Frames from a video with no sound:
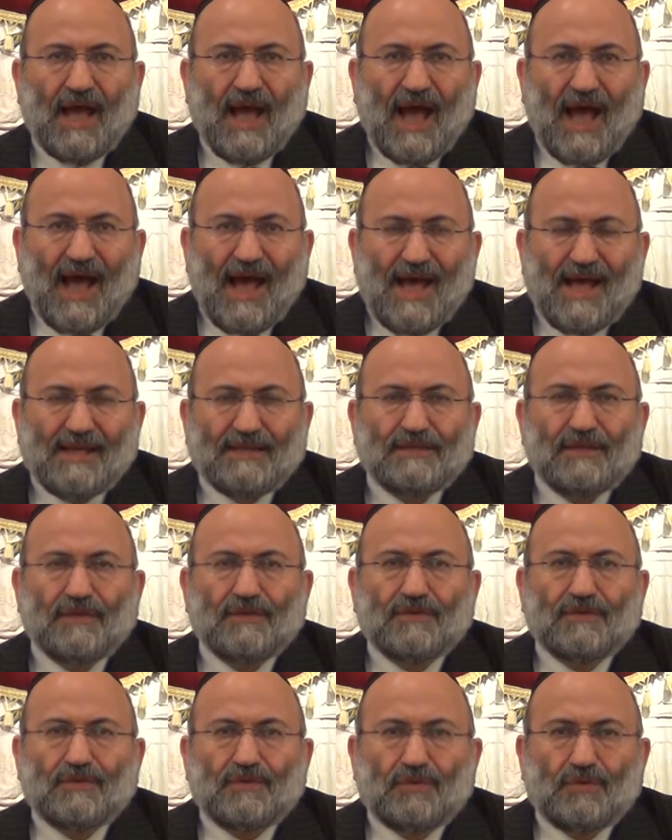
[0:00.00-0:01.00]
And
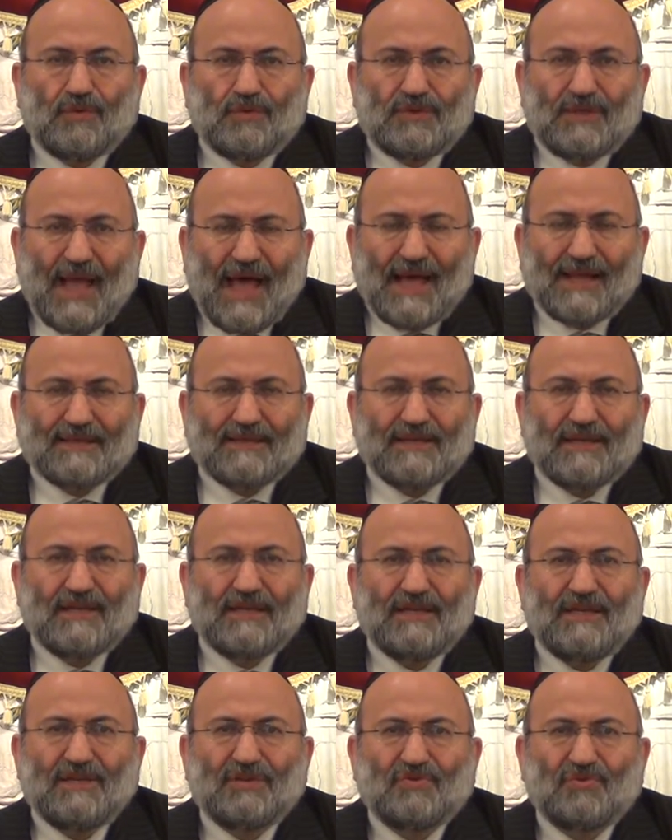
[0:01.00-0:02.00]
through that,
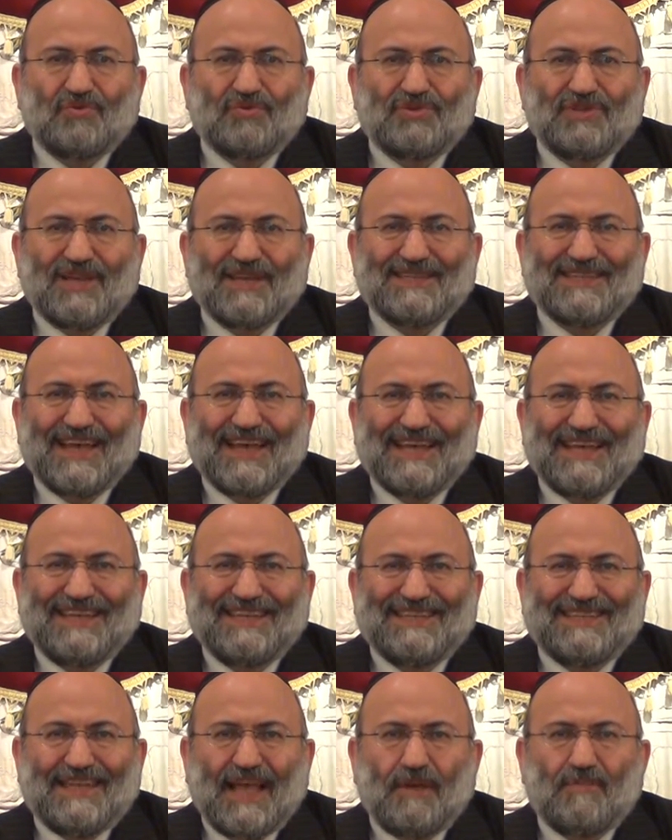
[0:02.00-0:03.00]
he could get the
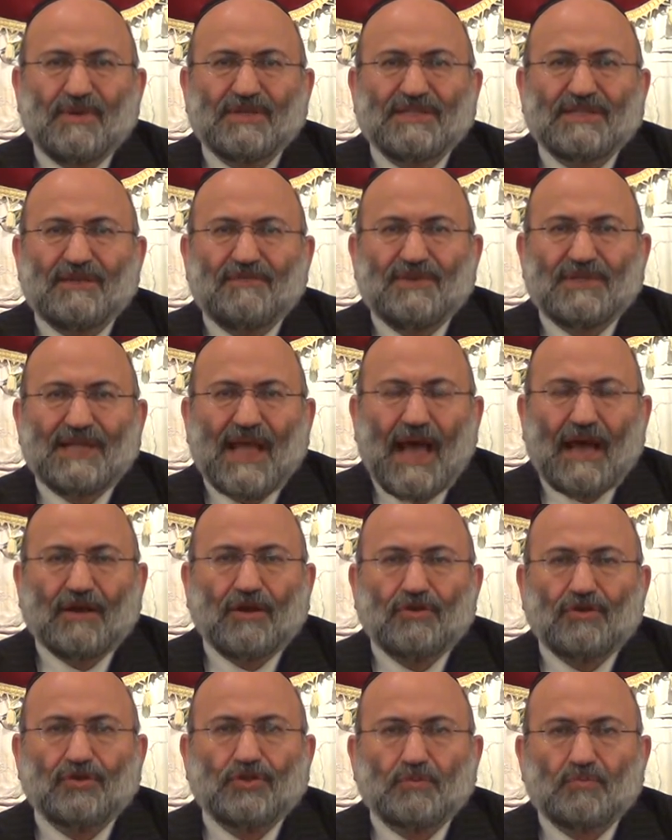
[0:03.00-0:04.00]
intimacy with
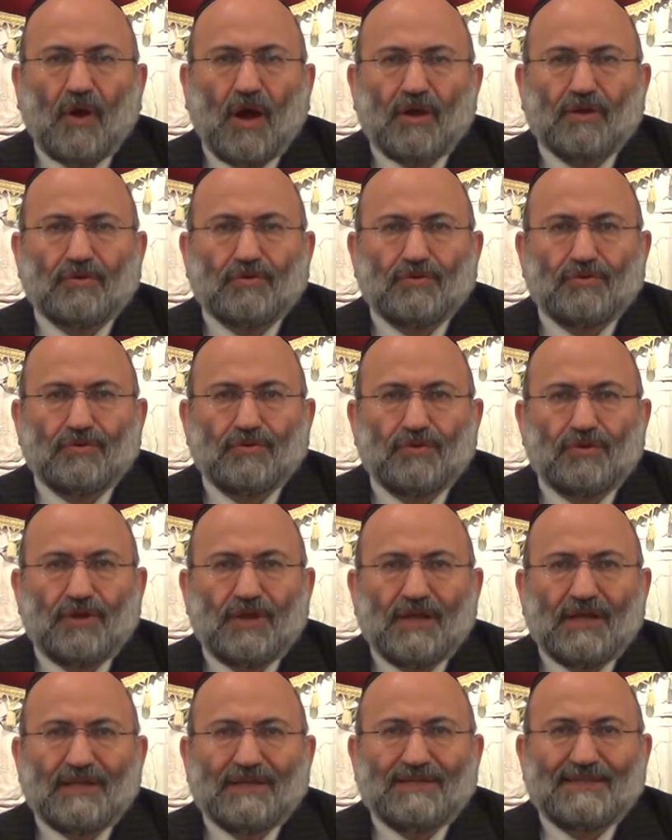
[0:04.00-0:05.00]
HaKadosh Baruch Hu,
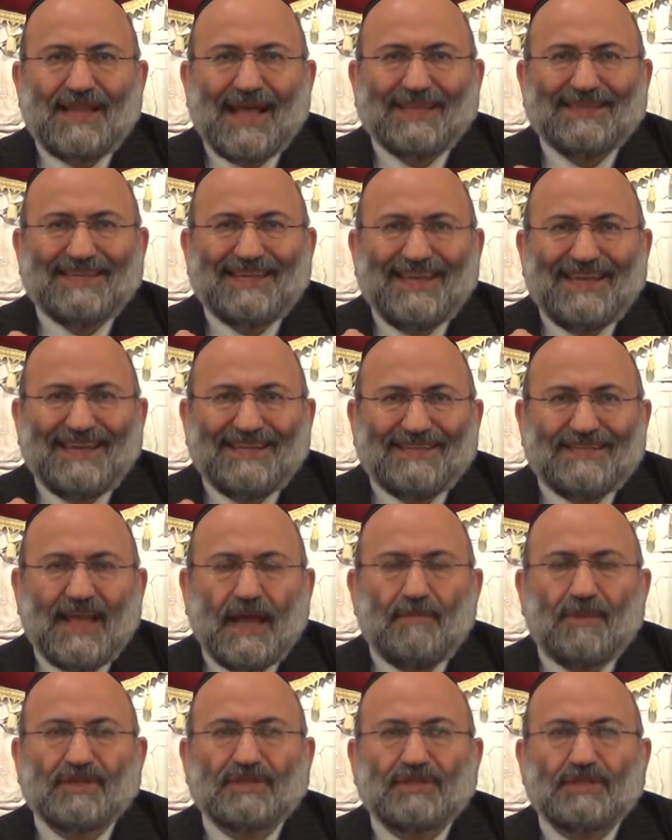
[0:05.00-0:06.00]
that
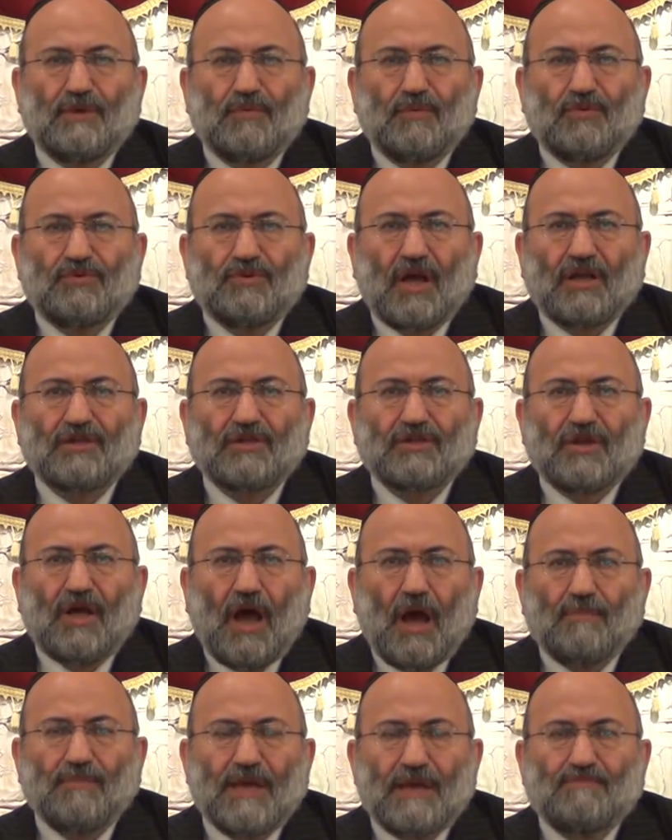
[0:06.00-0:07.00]
intimacy would not
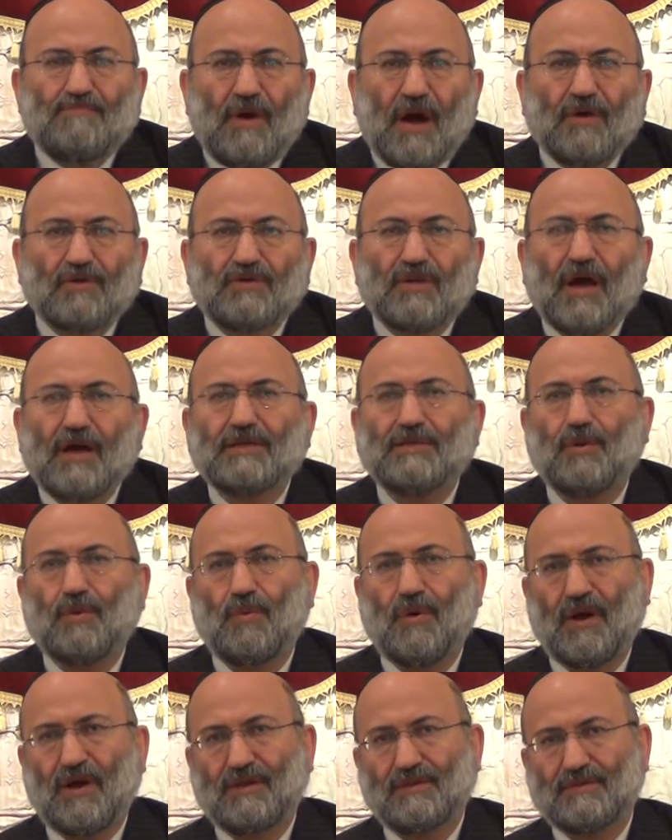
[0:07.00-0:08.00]
come about
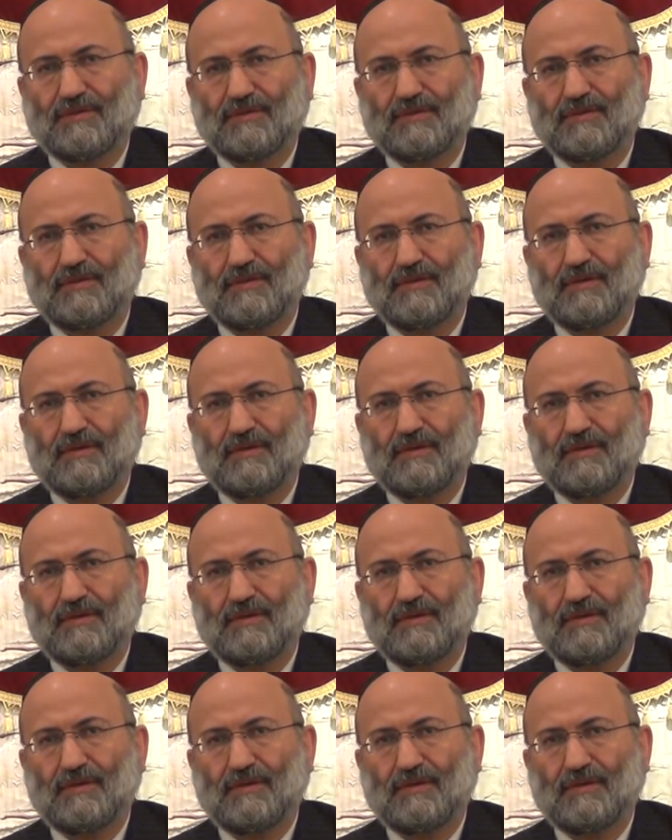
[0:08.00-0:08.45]
otherwise.